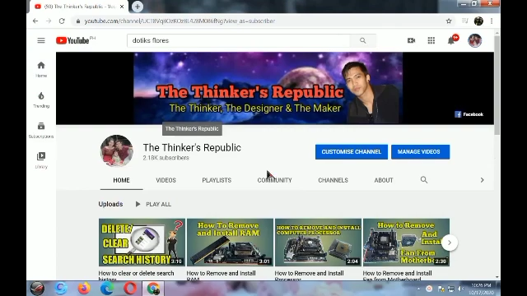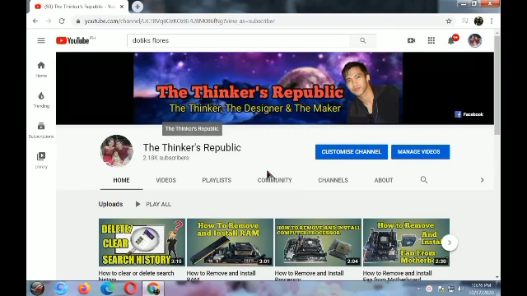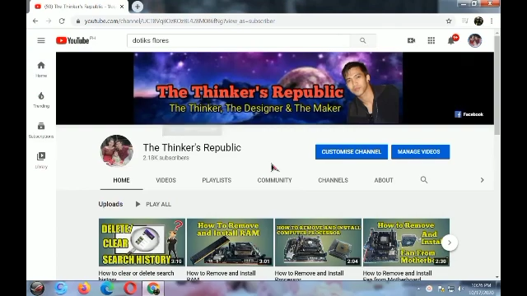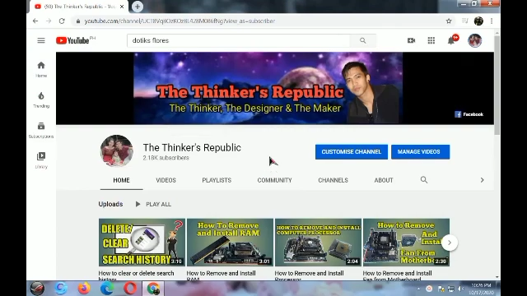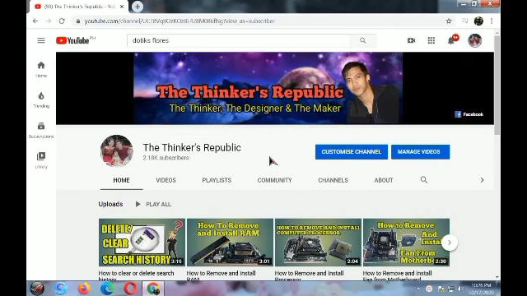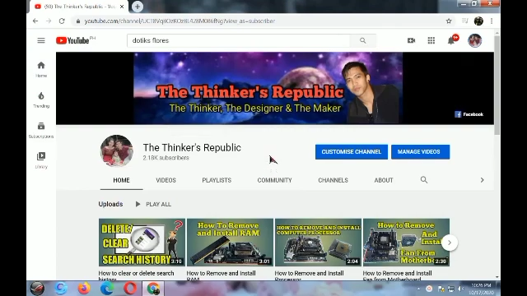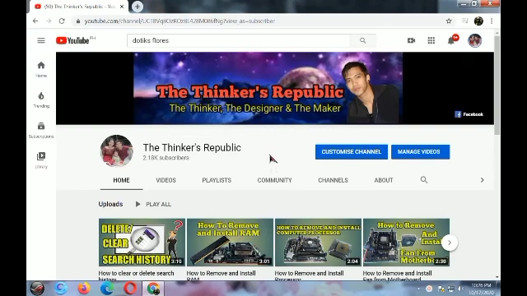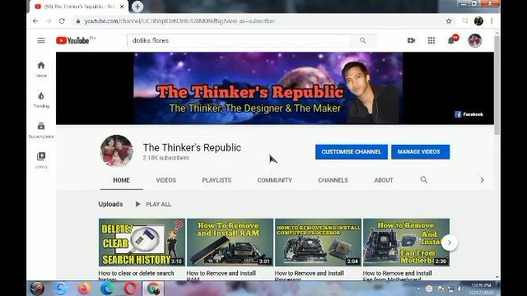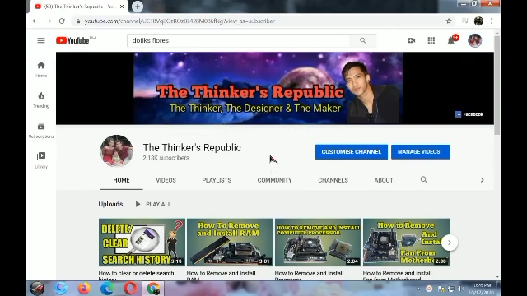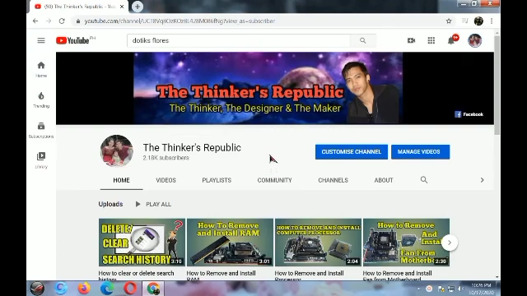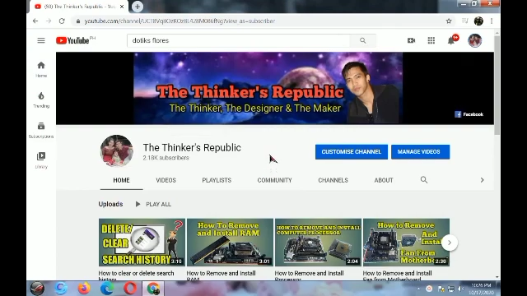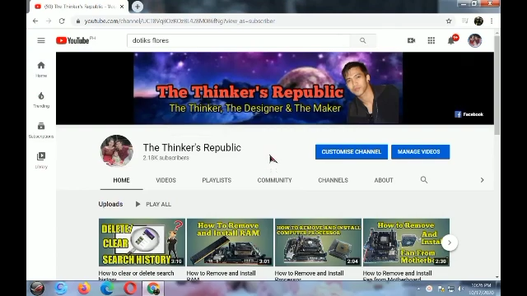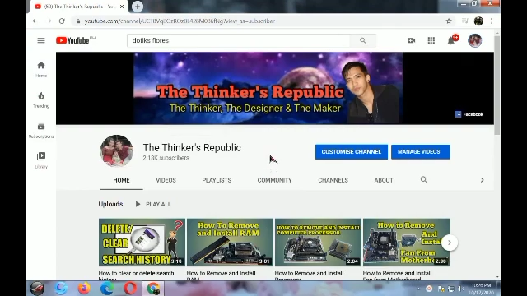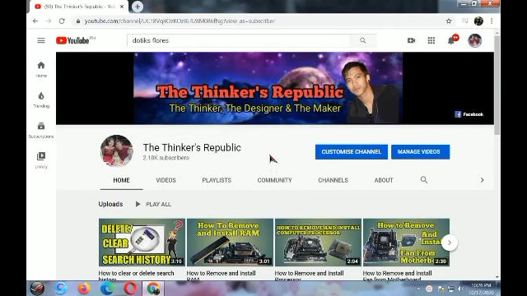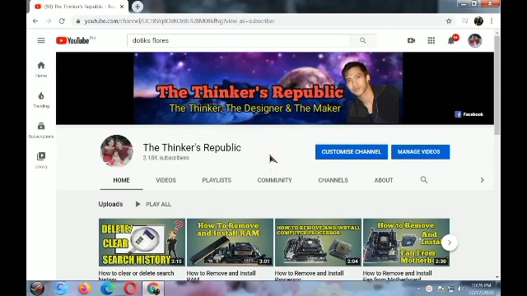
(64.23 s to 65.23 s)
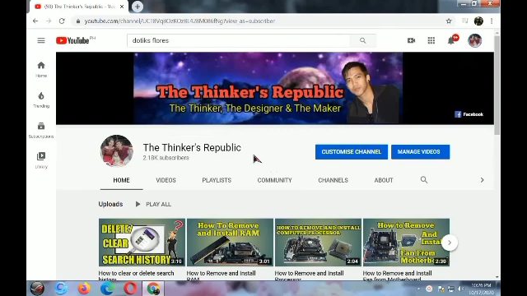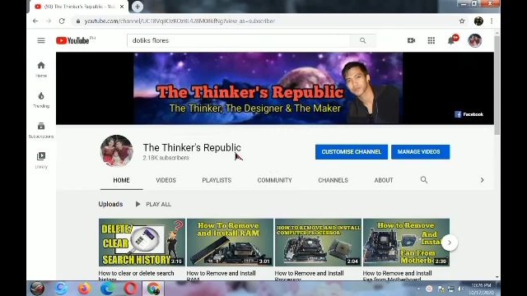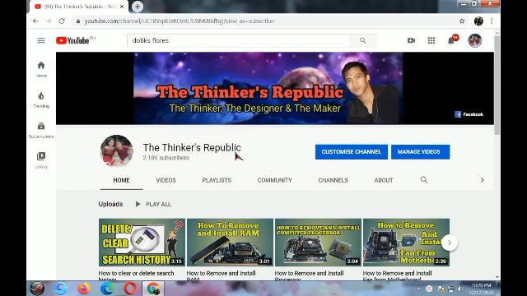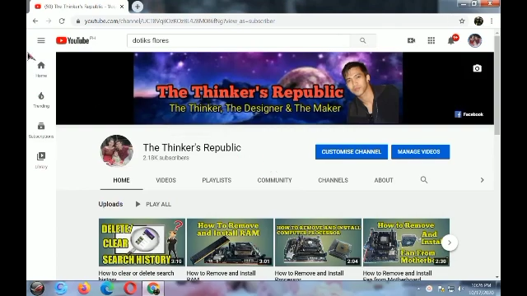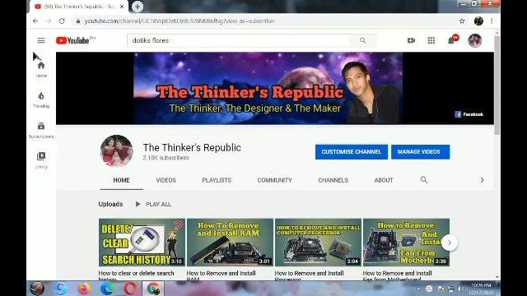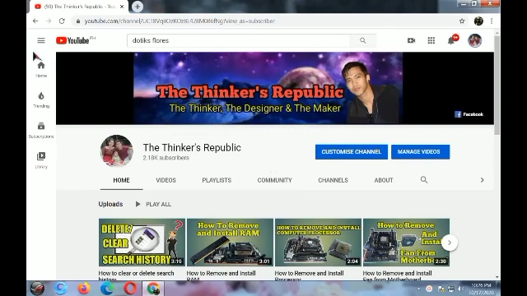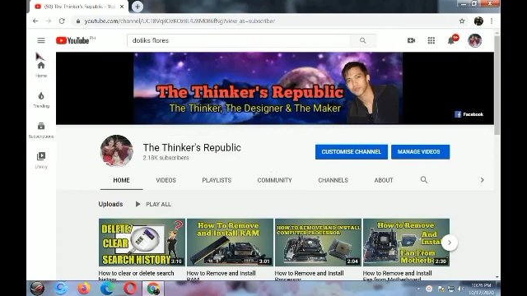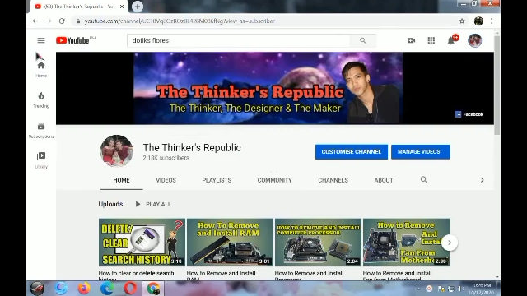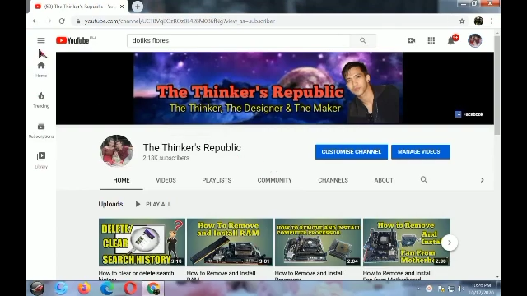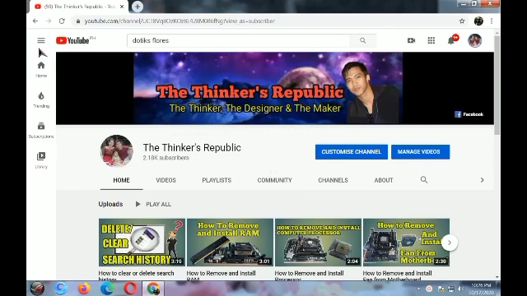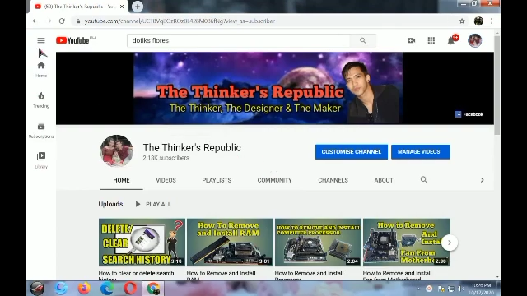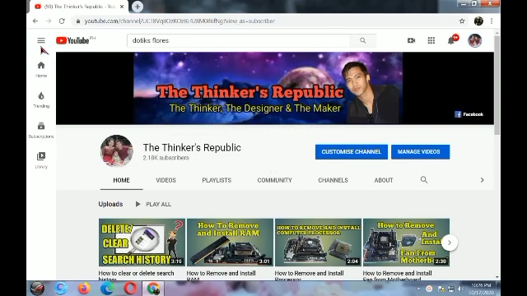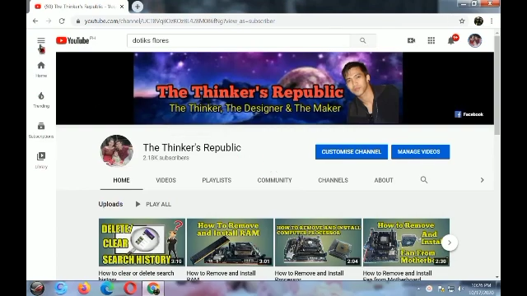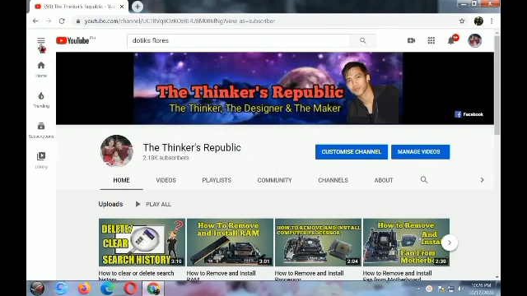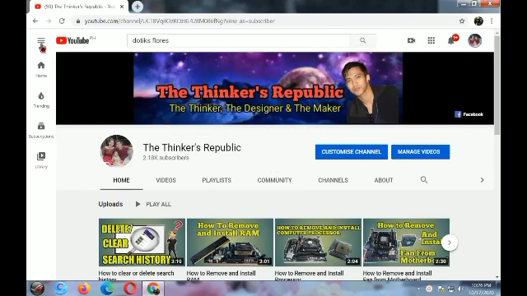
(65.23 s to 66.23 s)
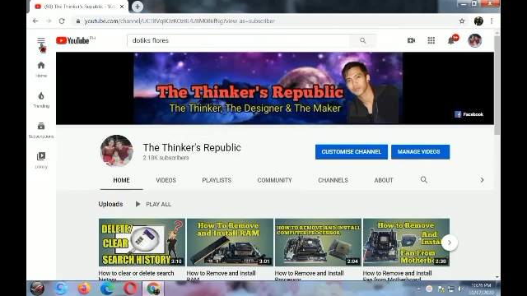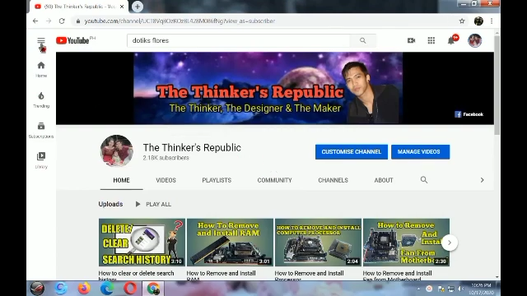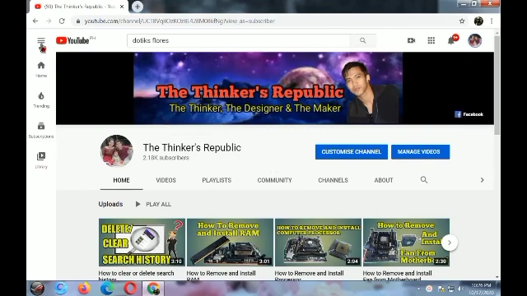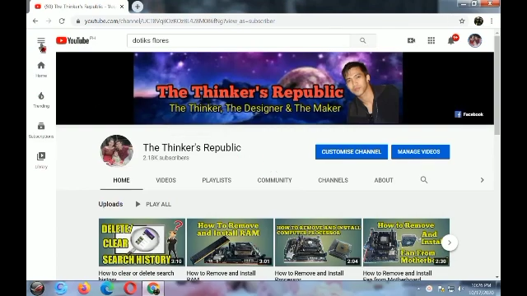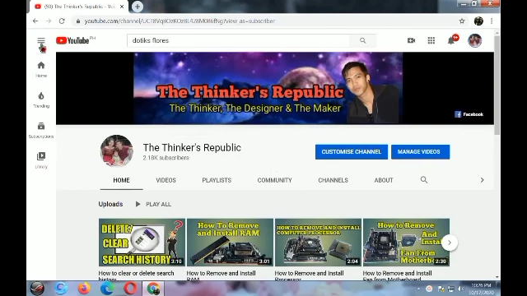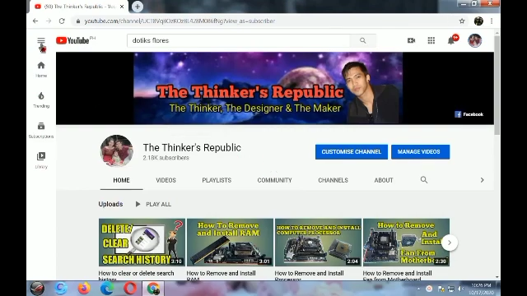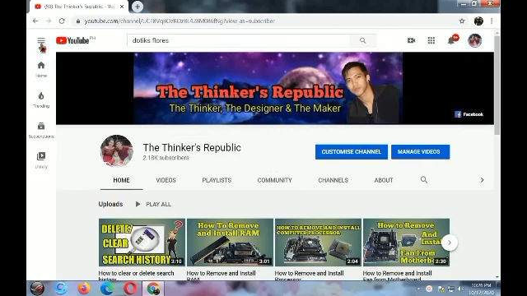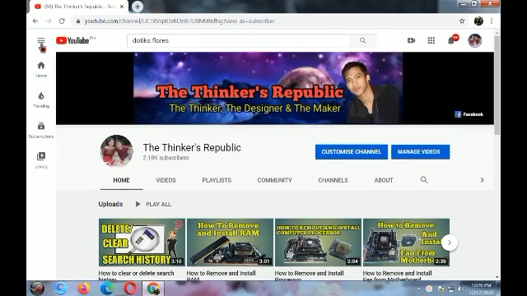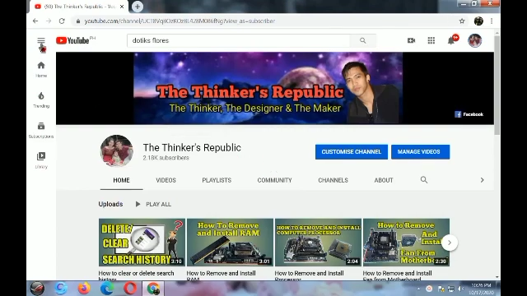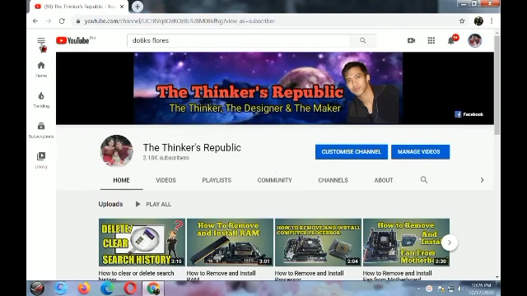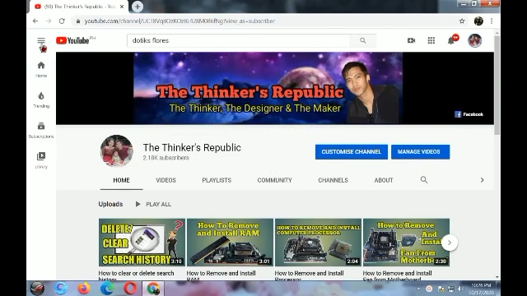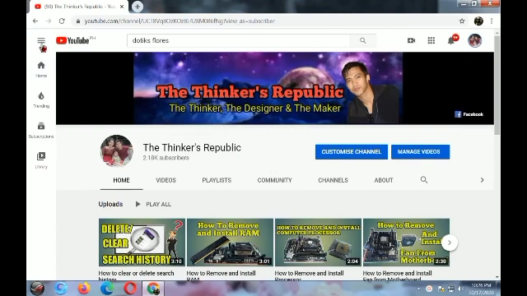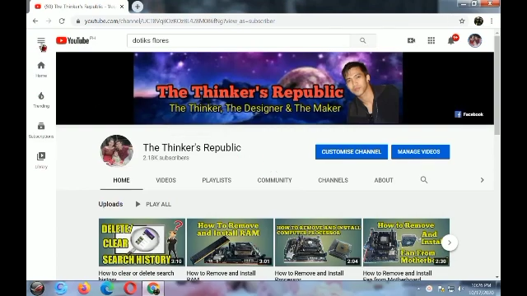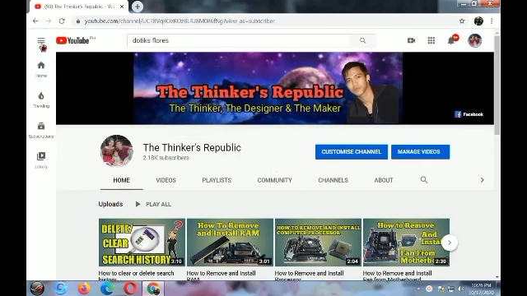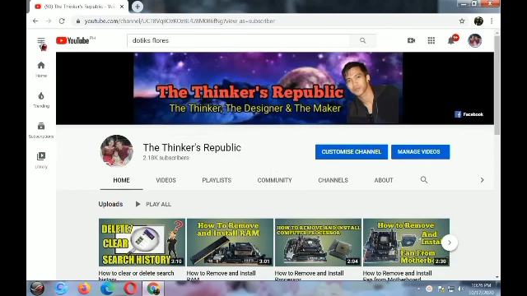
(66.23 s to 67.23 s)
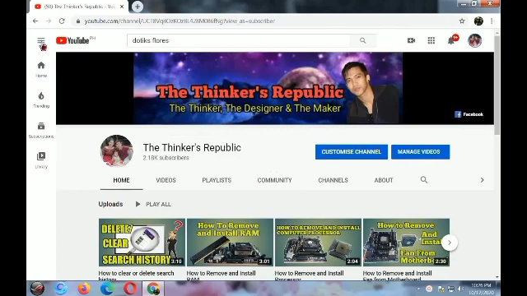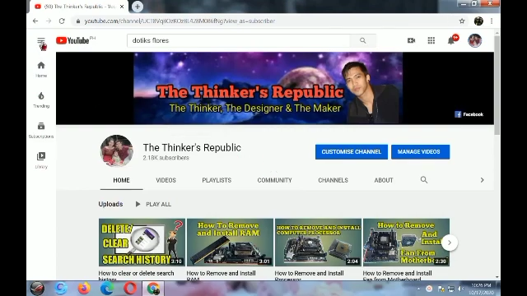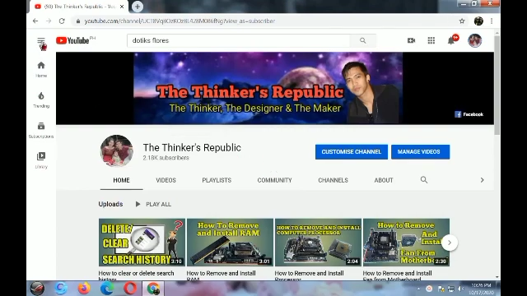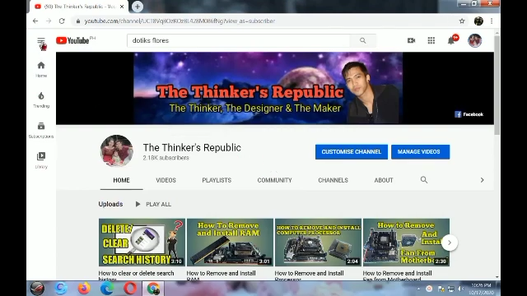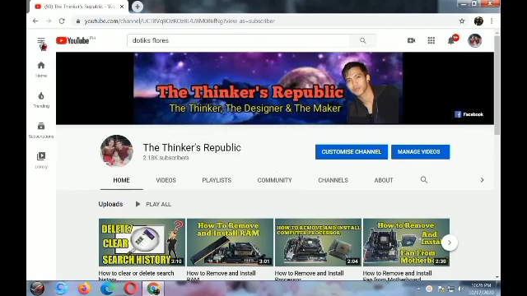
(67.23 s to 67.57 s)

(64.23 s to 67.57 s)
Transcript: Nobody's mouth can be seen.